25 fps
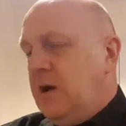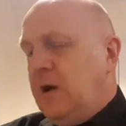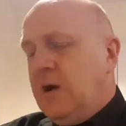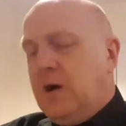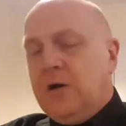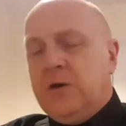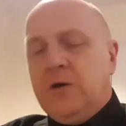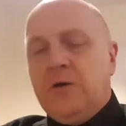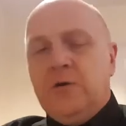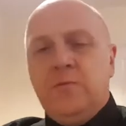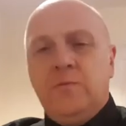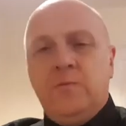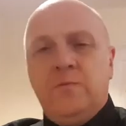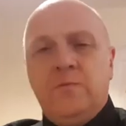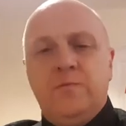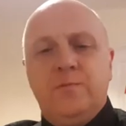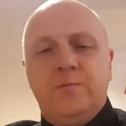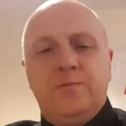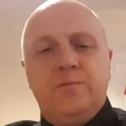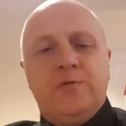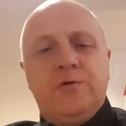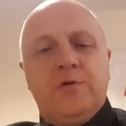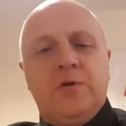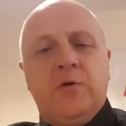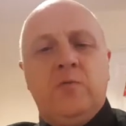on a
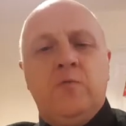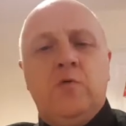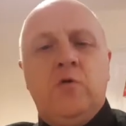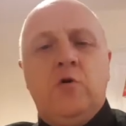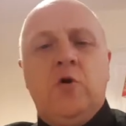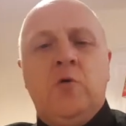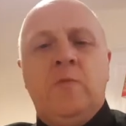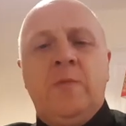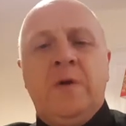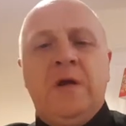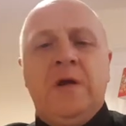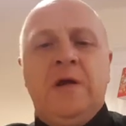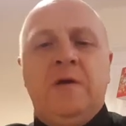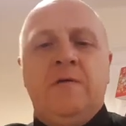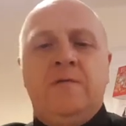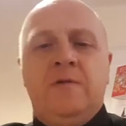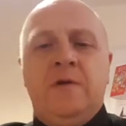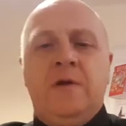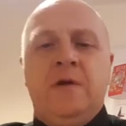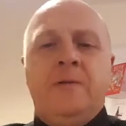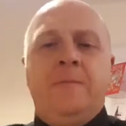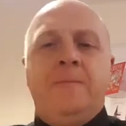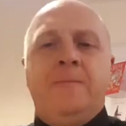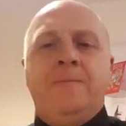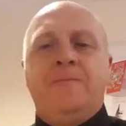sort of warm
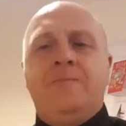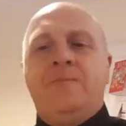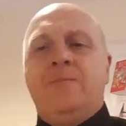evening,